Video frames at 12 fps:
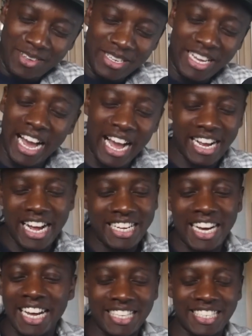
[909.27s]
Yeah, I
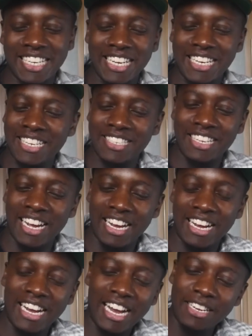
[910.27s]
can't say it.
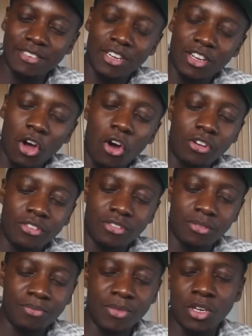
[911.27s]

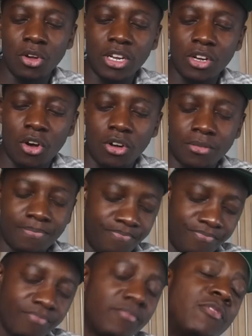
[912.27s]
The only con
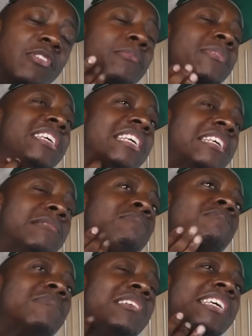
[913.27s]
for me
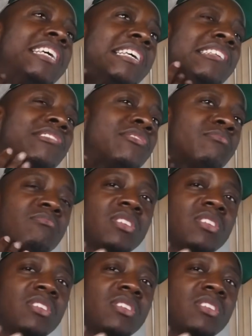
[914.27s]
is,